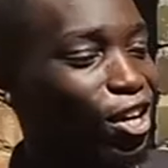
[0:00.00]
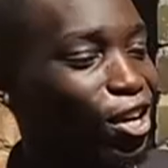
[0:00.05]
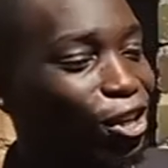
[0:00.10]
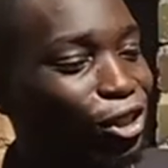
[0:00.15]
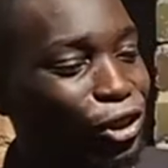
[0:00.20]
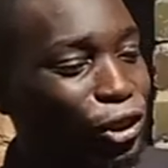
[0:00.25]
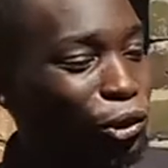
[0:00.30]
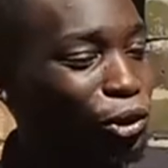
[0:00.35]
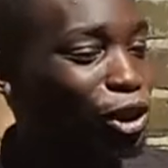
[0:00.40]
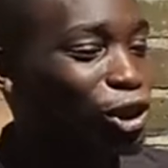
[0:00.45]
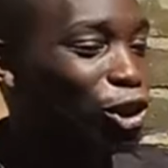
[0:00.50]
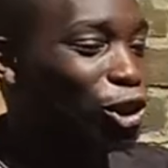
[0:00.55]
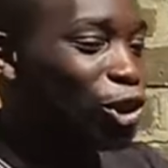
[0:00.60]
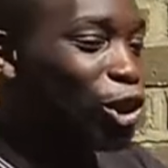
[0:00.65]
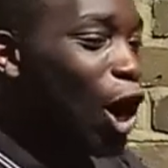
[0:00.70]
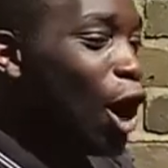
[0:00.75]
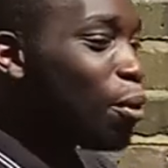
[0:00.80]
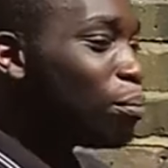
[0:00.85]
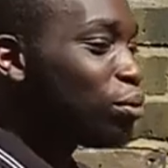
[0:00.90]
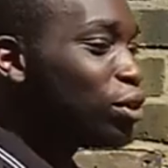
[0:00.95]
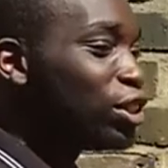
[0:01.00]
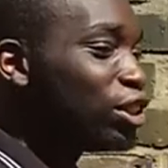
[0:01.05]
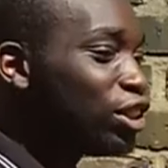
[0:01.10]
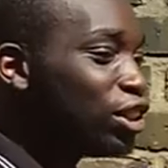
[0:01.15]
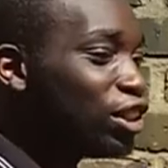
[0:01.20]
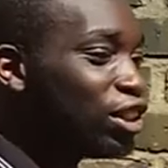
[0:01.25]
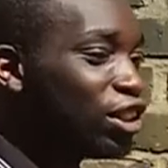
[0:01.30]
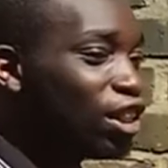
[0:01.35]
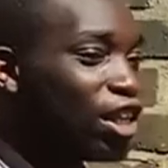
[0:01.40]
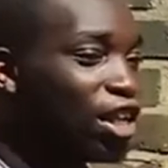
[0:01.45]
So its
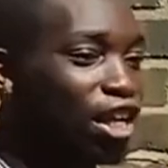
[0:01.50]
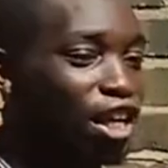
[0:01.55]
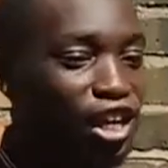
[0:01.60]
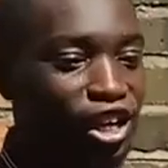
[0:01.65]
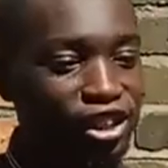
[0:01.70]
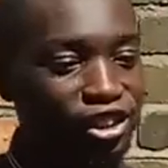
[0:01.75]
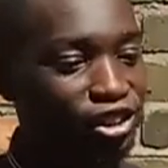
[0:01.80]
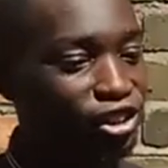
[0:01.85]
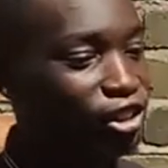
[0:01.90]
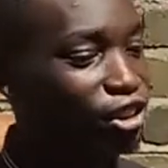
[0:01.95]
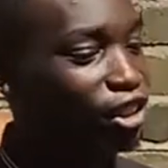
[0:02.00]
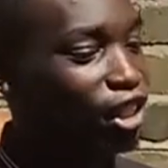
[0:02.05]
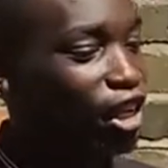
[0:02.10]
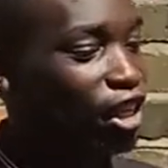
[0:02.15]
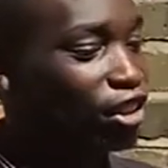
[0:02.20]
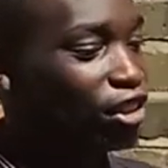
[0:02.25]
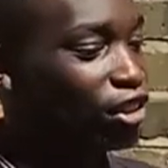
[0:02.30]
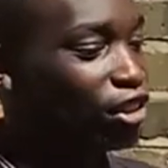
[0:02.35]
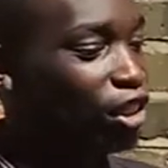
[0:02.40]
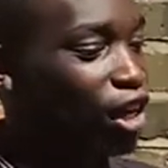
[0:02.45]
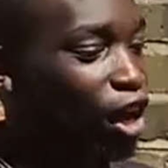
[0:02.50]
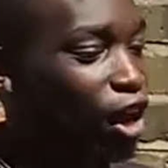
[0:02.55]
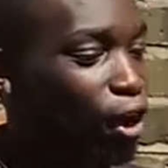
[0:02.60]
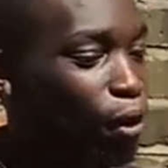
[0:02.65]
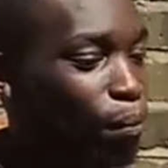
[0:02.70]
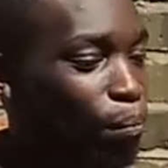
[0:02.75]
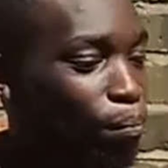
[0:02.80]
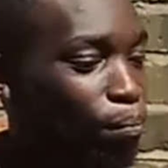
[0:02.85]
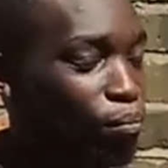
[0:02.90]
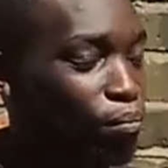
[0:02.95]
sharpness, its its
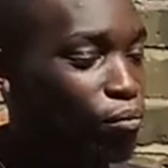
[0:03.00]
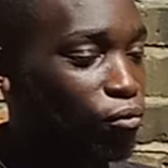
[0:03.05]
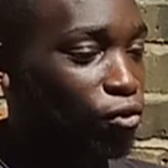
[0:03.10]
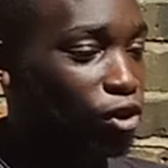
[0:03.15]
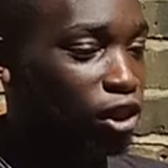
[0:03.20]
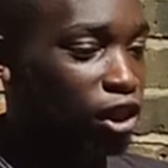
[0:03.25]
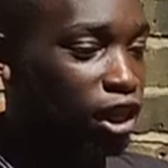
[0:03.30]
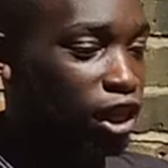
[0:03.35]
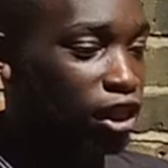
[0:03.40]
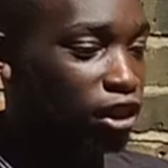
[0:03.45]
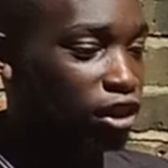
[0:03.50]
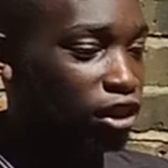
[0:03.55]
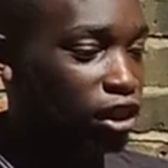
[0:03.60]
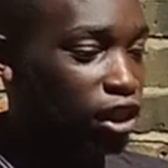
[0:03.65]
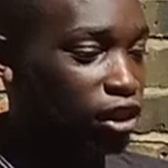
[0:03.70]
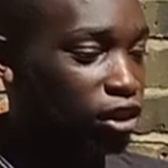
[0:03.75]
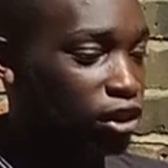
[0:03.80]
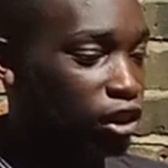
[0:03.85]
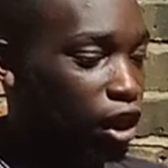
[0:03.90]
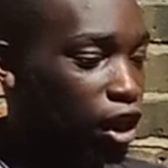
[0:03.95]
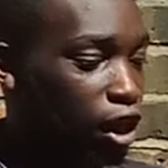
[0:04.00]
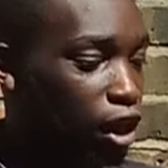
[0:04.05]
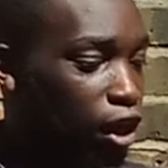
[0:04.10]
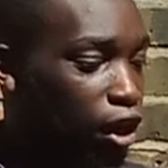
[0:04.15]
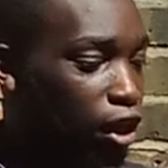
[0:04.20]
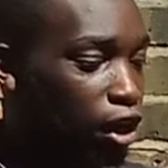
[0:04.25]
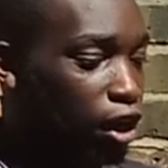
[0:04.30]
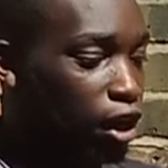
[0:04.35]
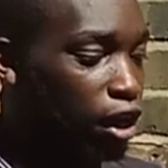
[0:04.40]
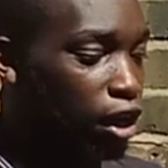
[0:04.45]
um its its
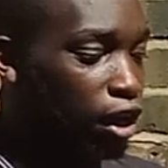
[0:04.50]
uh